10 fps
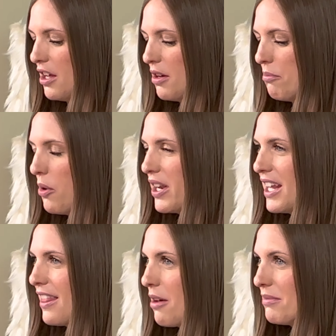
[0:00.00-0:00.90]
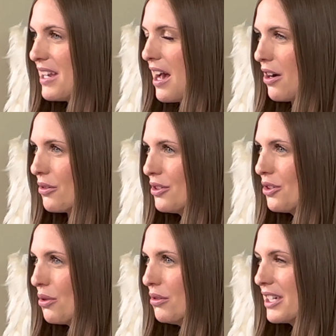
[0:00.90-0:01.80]
pointing them down
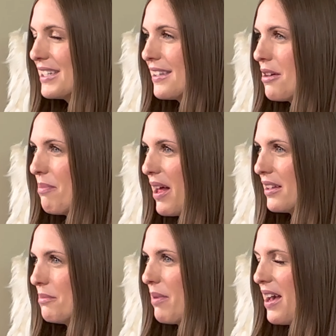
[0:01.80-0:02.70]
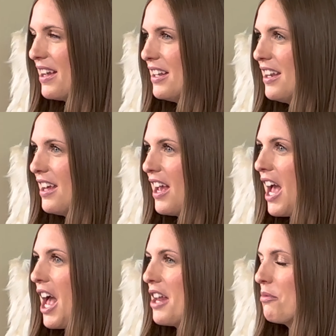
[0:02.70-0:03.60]
towards the belly
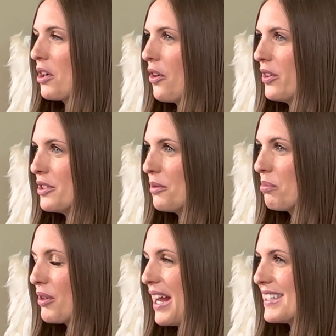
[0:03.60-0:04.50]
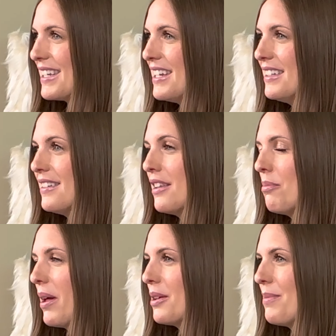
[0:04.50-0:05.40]
button, and we're going to press into the
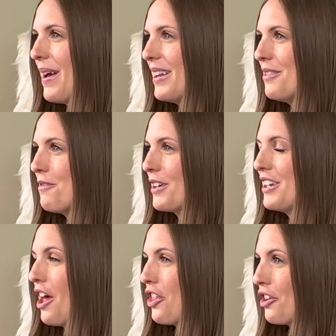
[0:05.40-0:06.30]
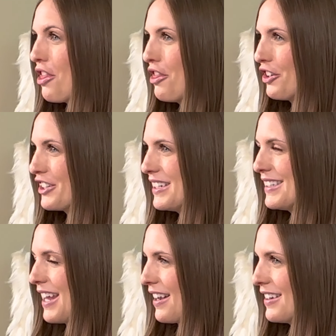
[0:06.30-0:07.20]
belly button for another 30
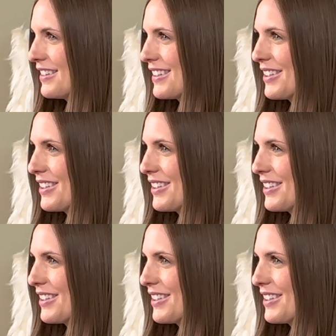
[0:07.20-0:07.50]
seconds.